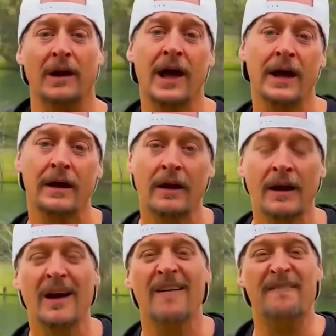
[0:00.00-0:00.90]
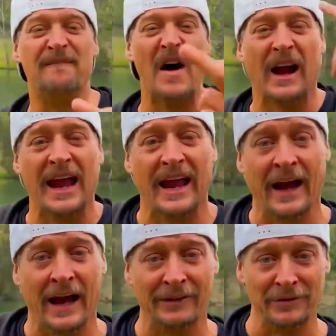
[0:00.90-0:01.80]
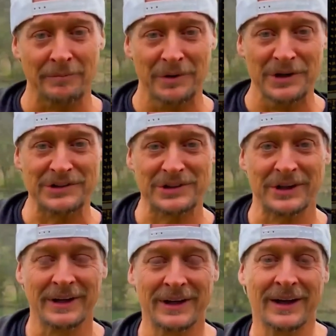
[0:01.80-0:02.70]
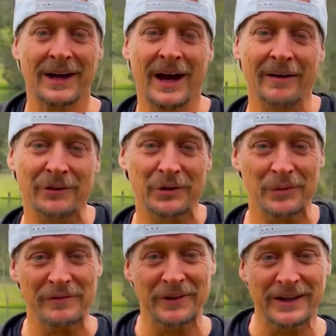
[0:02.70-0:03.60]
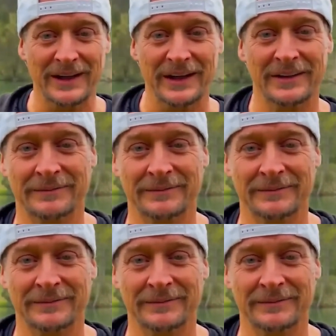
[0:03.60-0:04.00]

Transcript: Light and fuck Anheuser-Busch. Have a terrific day.